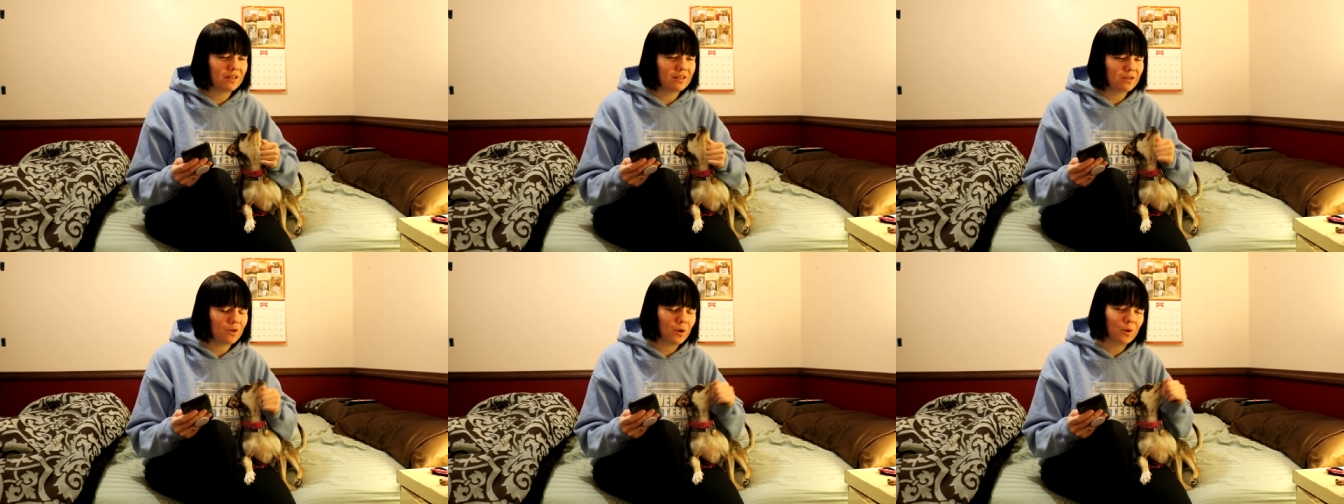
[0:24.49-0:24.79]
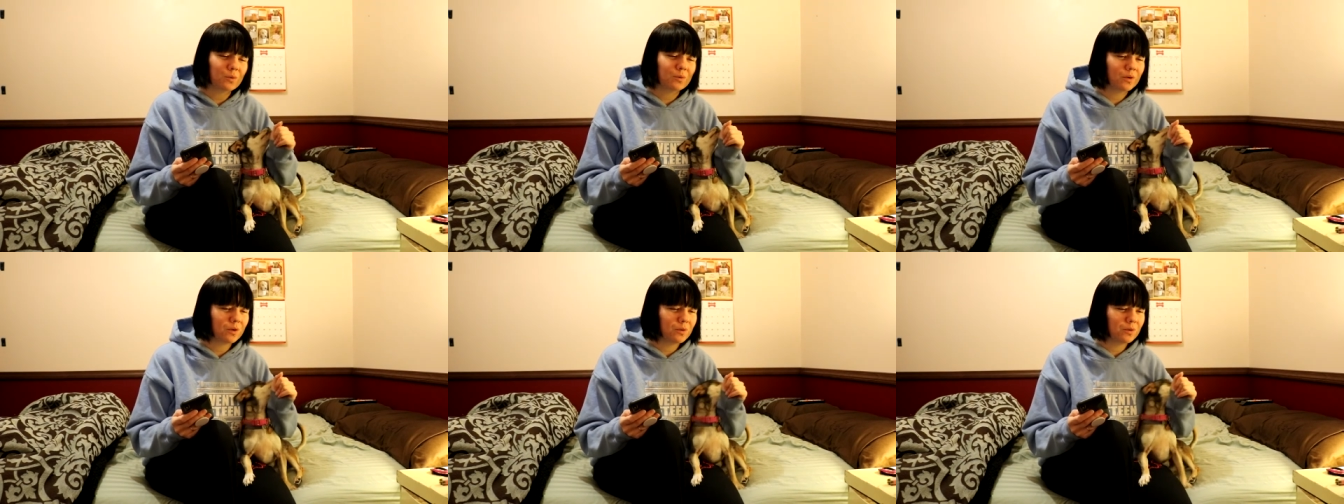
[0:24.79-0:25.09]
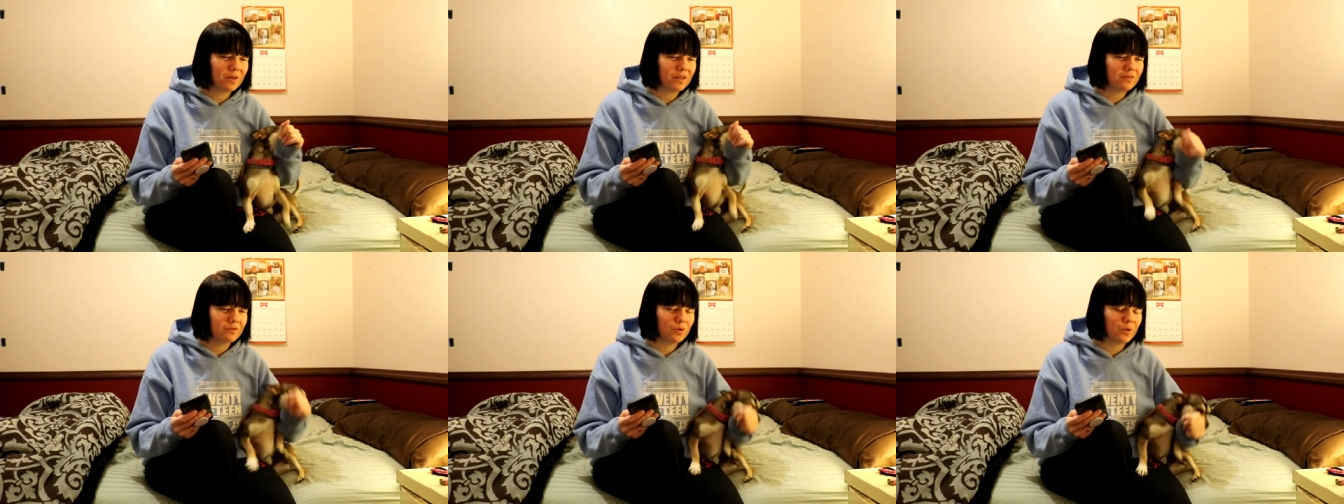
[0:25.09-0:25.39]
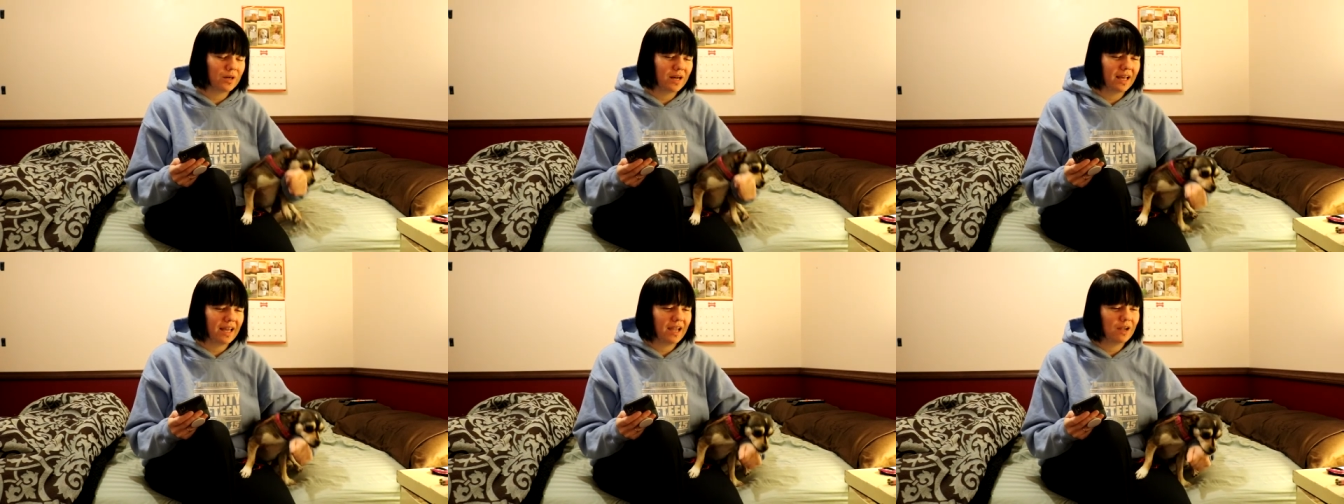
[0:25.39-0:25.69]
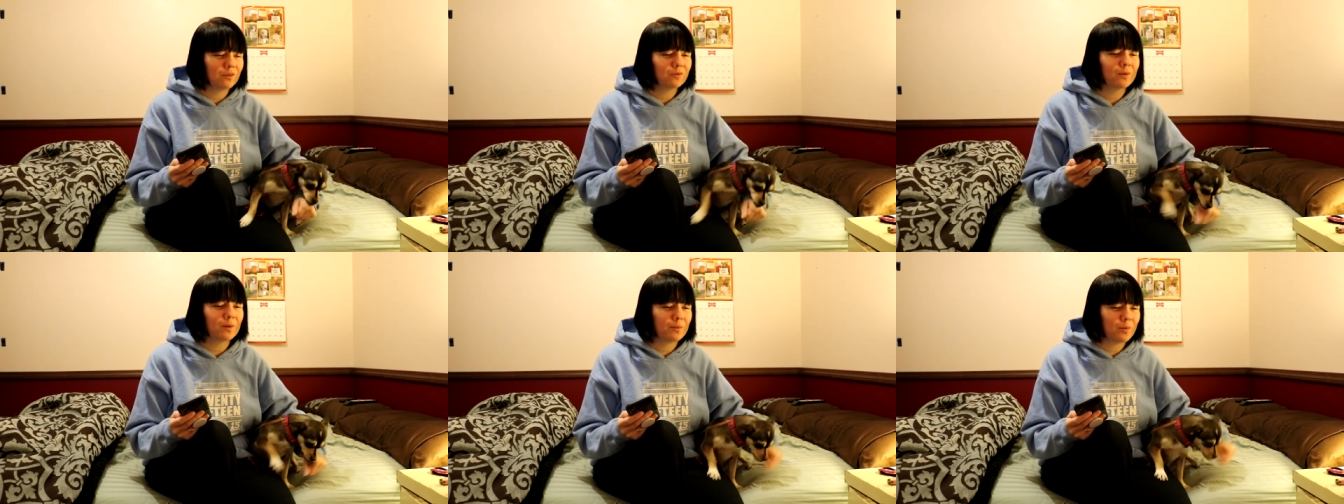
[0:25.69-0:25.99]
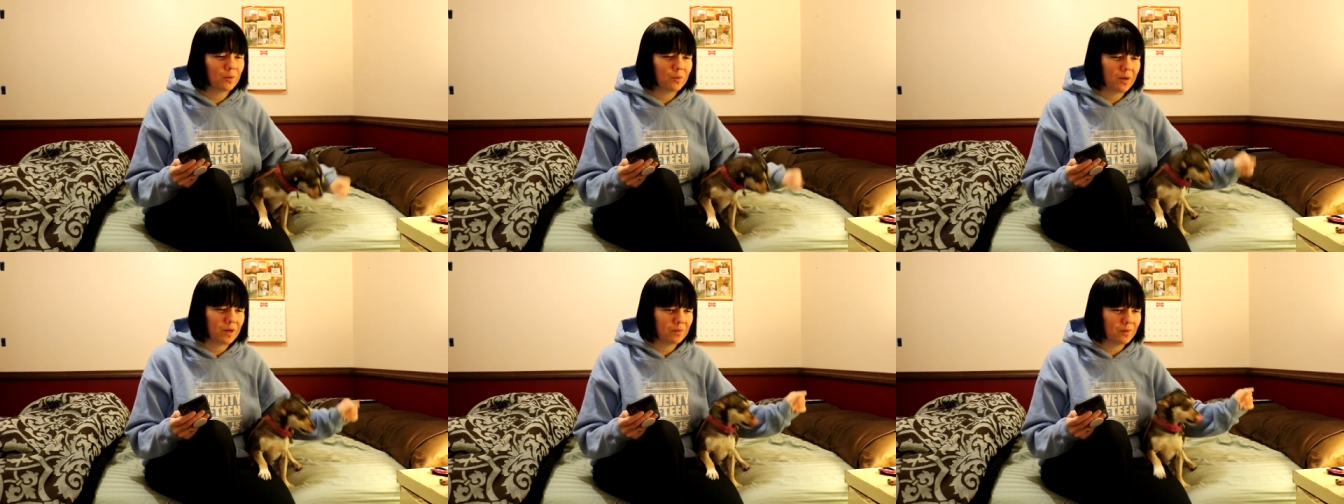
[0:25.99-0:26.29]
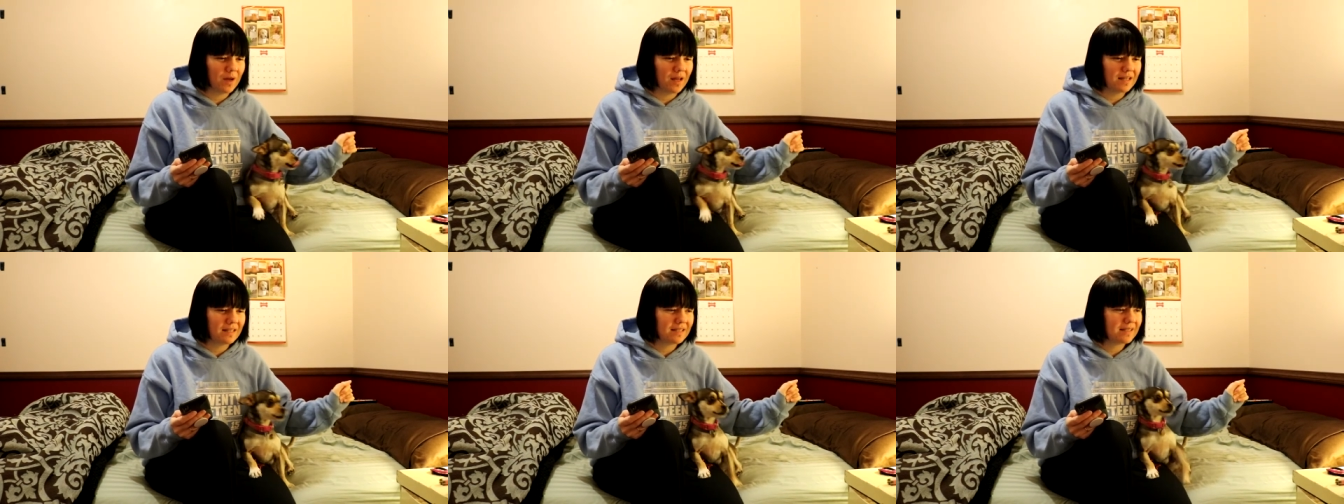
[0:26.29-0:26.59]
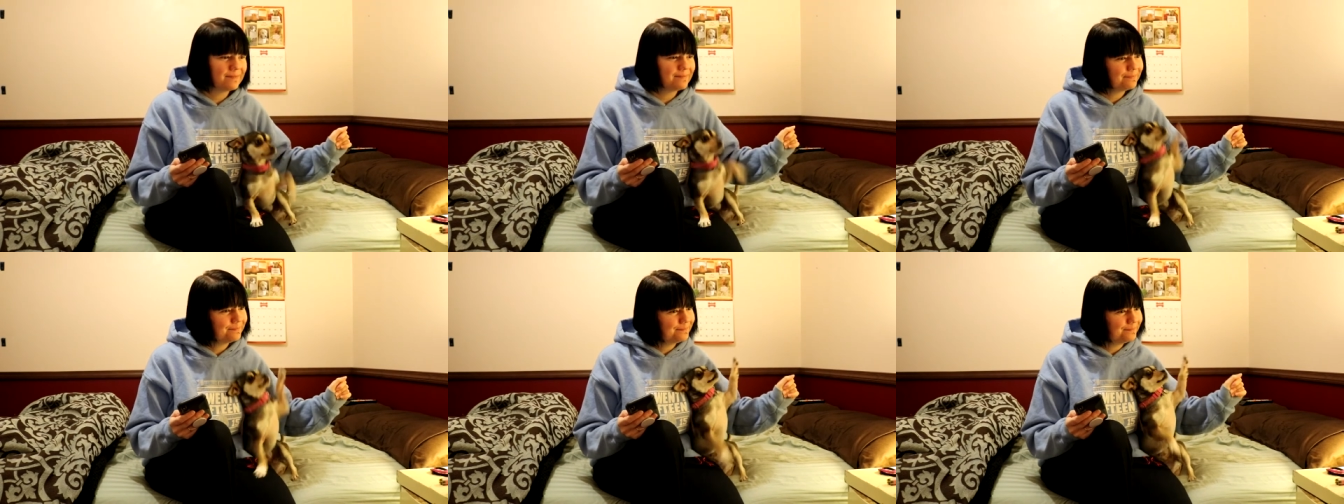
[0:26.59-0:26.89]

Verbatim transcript: this whole recording for and I can't remember what it was.